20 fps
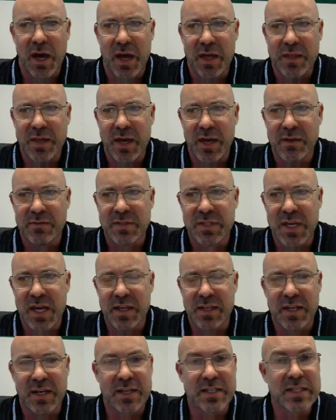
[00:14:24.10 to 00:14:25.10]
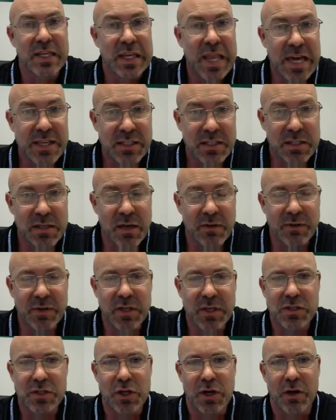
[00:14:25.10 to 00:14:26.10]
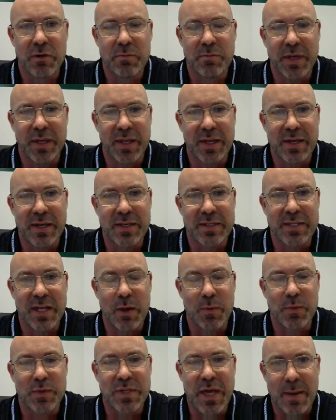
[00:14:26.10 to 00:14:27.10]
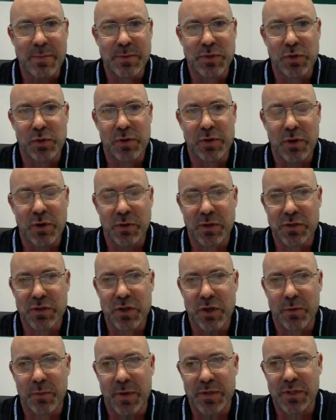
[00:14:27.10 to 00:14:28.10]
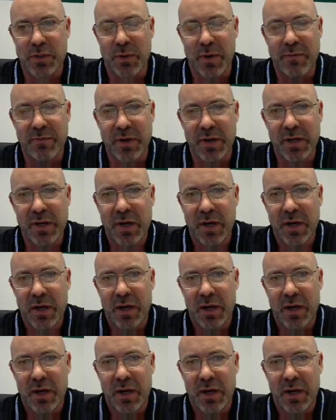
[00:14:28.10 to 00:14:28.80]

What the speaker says: they have said that it's less of a concern, but they didn't say it was absolutely no concern whatsoever.